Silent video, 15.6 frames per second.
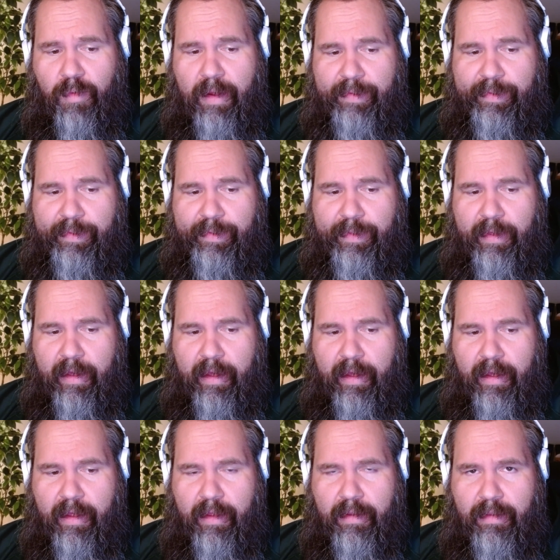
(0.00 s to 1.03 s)
with
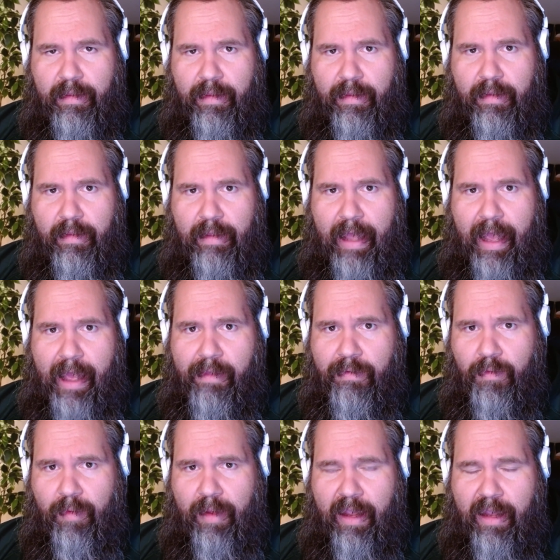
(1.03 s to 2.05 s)

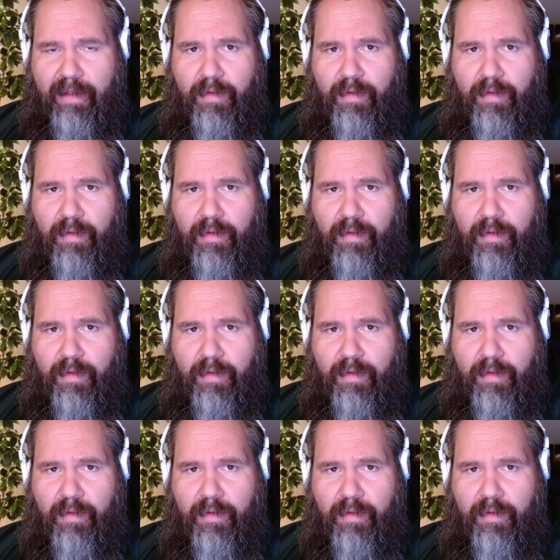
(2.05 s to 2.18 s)
last week.